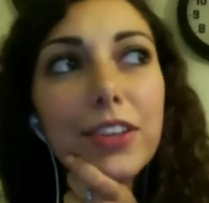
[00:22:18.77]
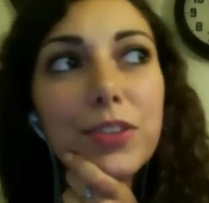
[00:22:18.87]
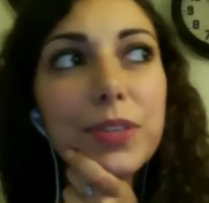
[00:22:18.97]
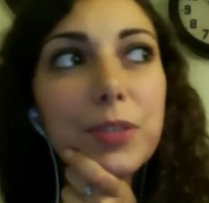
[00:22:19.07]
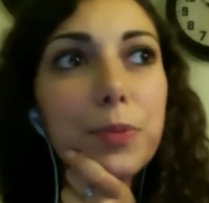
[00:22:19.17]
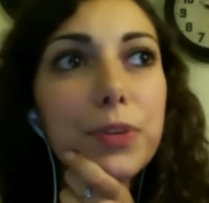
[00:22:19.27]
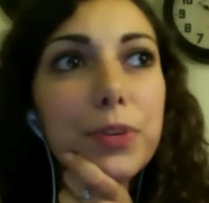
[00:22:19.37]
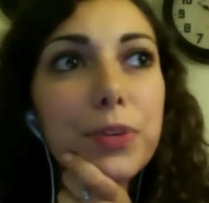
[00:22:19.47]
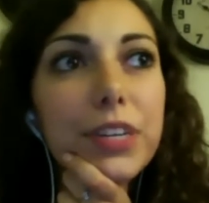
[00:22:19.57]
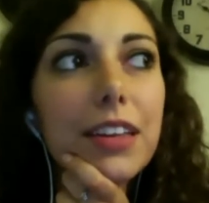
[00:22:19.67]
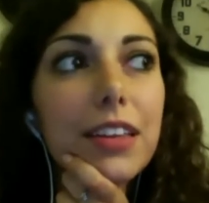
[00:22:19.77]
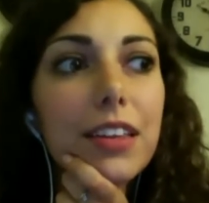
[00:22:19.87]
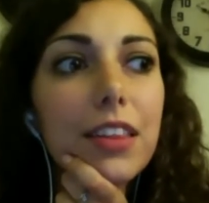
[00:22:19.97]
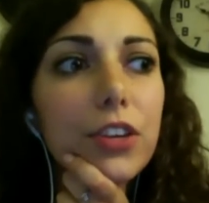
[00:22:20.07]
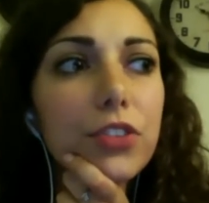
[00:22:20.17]
So it's pretty.
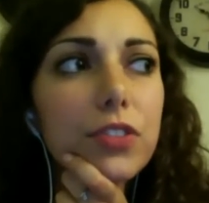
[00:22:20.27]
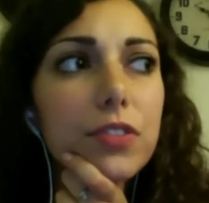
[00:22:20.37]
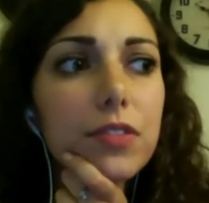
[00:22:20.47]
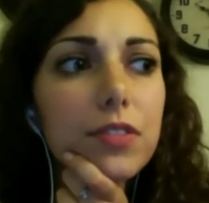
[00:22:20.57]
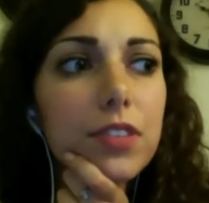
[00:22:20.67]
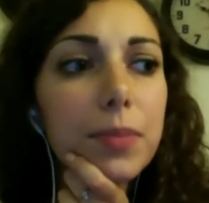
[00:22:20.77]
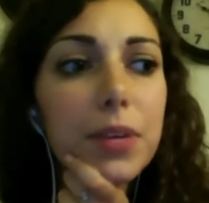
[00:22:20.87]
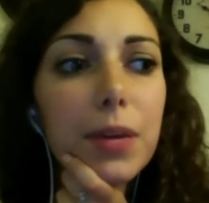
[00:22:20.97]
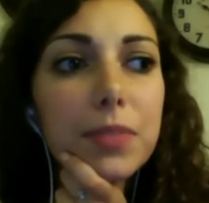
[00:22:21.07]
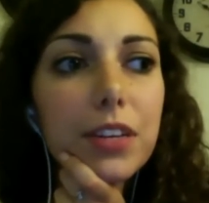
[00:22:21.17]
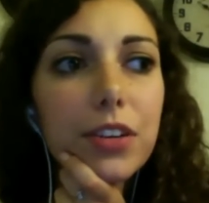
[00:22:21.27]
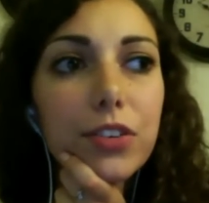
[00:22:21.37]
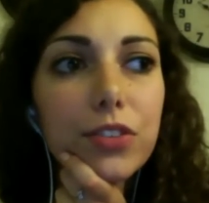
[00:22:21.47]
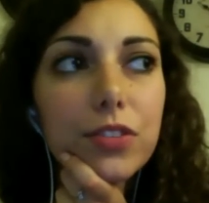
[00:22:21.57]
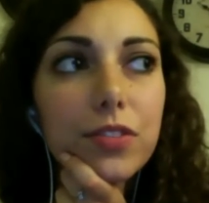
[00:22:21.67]
Sometimes
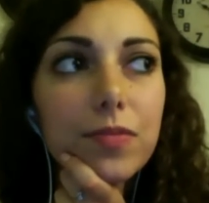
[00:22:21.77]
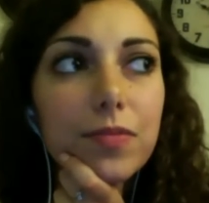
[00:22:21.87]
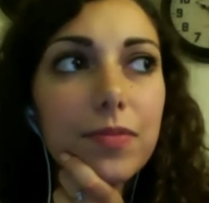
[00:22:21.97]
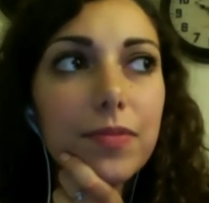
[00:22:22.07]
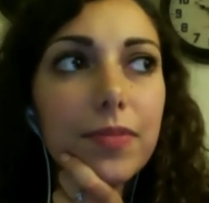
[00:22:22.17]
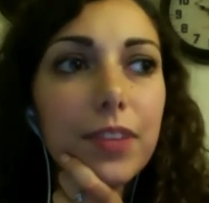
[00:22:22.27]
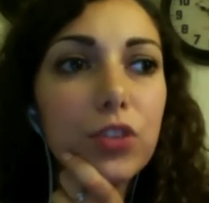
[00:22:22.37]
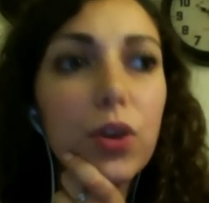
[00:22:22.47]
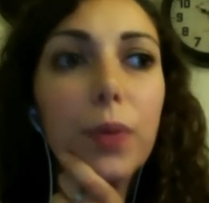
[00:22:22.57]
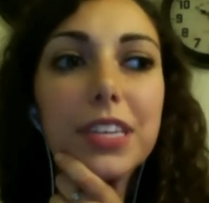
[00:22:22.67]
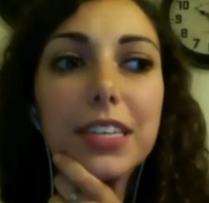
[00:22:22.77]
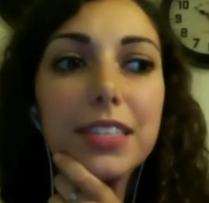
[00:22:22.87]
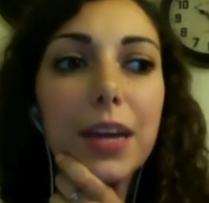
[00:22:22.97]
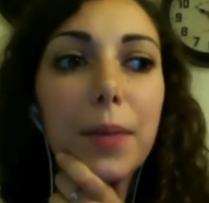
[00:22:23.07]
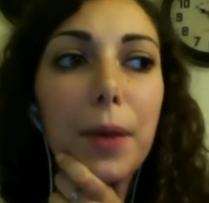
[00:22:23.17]
there's always things
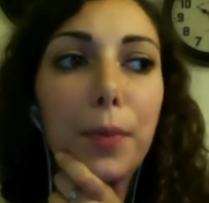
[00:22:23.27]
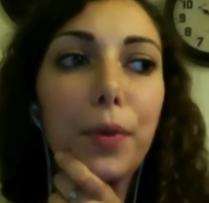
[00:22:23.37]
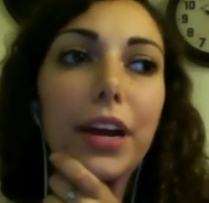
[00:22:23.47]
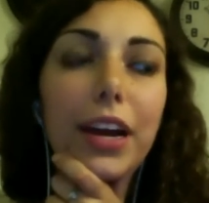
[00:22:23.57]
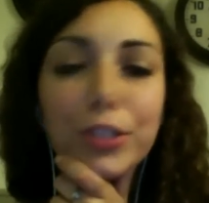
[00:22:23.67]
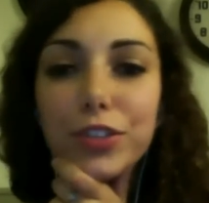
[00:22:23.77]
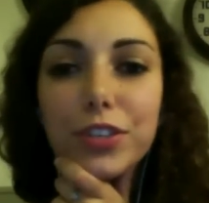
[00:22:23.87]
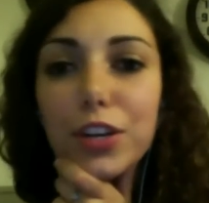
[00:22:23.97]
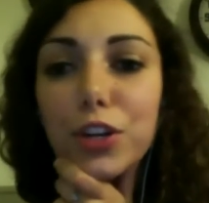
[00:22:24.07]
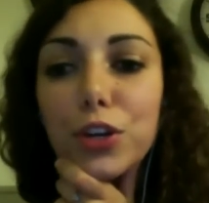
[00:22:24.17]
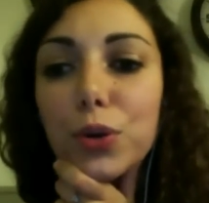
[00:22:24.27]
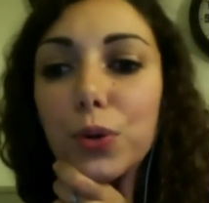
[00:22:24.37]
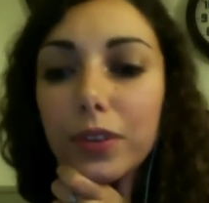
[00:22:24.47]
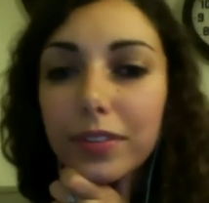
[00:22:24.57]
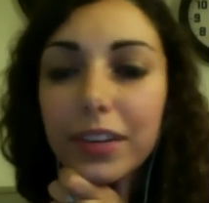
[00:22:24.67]
that come up where a character's in a
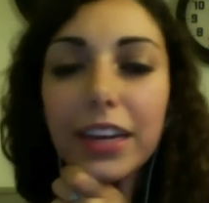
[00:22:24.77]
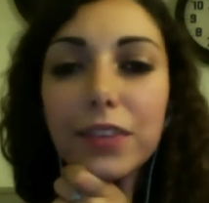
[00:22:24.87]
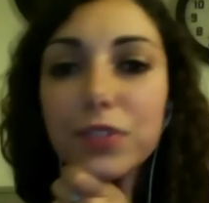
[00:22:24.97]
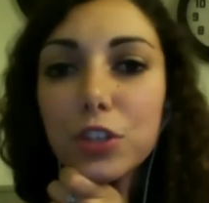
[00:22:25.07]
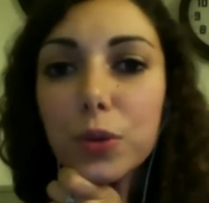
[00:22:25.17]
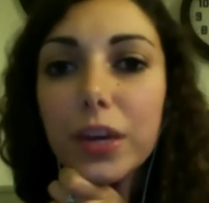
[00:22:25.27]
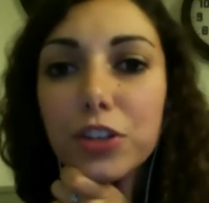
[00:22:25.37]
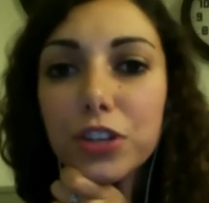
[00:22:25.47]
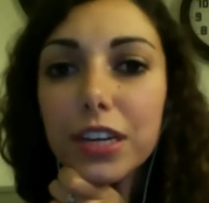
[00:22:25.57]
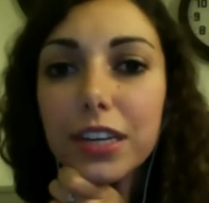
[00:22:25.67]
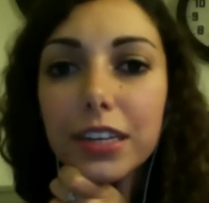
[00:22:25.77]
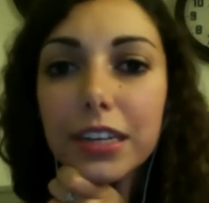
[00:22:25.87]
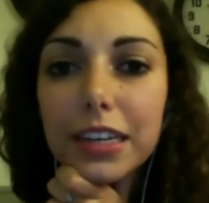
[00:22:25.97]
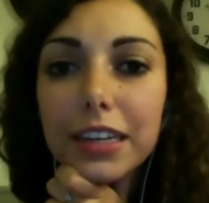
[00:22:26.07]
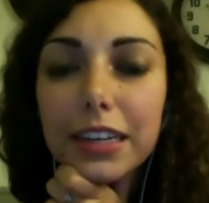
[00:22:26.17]
new kind of situation,
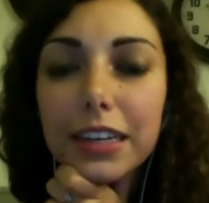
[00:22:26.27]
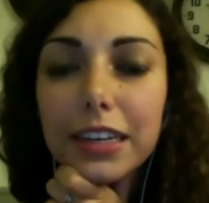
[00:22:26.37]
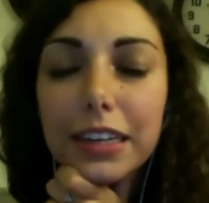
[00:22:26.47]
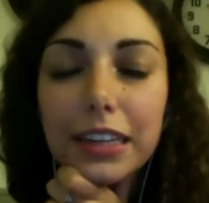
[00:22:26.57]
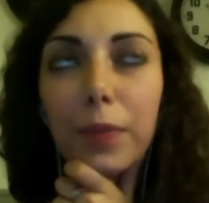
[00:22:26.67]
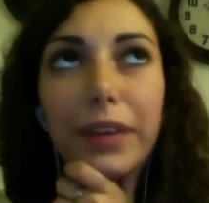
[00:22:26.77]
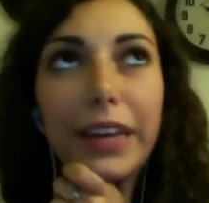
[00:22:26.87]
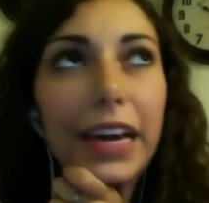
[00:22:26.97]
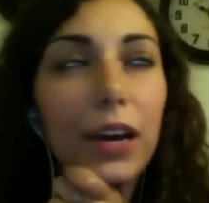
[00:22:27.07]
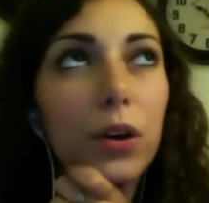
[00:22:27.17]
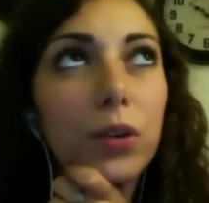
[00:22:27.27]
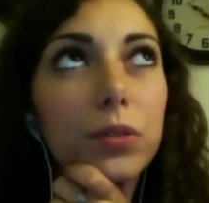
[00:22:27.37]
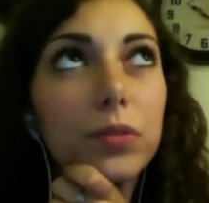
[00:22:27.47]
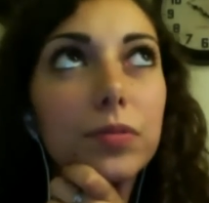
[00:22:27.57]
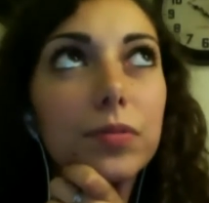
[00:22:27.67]
and I'll be like,
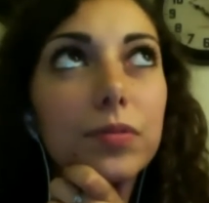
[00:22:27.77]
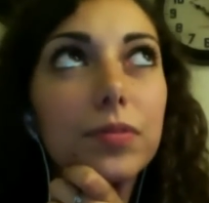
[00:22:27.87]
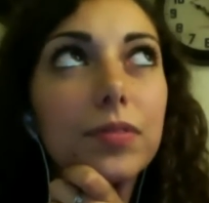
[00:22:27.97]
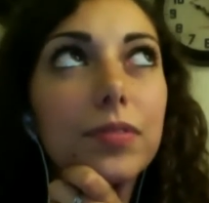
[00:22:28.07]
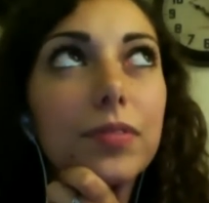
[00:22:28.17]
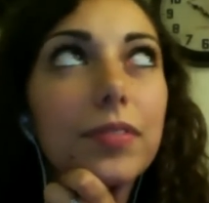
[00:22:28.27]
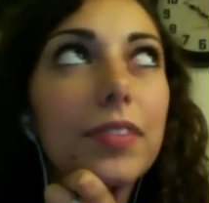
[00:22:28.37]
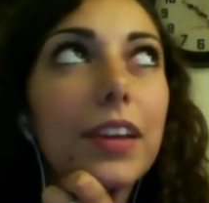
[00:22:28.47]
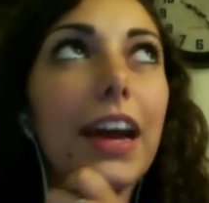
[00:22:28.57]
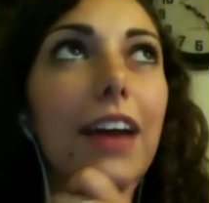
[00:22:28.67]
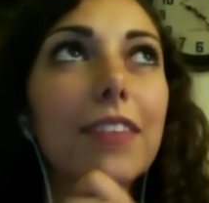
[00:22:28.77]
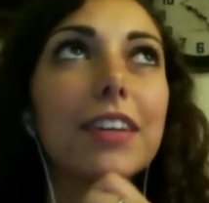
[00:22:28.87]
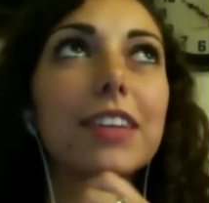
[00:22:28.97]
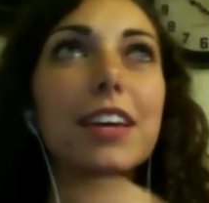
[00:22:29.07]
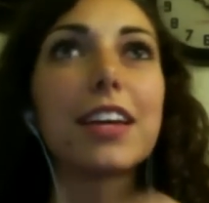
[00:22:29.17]
how,
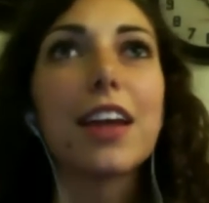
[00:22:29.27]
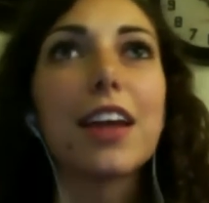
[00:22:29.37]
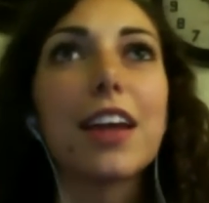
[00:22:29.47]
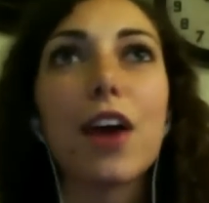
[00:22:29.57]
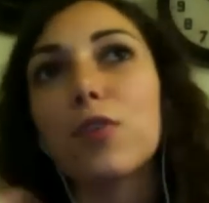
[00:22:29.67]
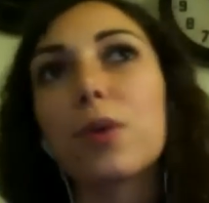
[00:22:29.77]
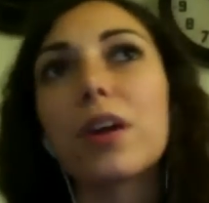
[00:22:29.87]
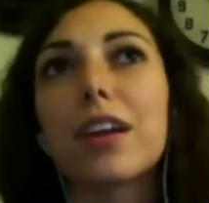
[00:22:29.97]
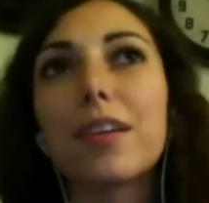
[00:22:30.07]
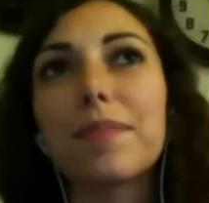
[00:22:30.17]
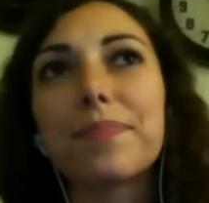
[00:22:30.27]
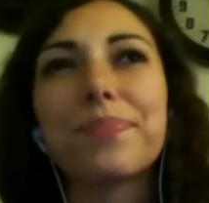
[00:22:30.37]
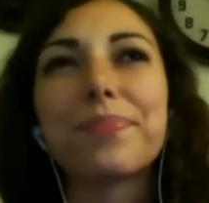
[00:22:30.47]
because I never want to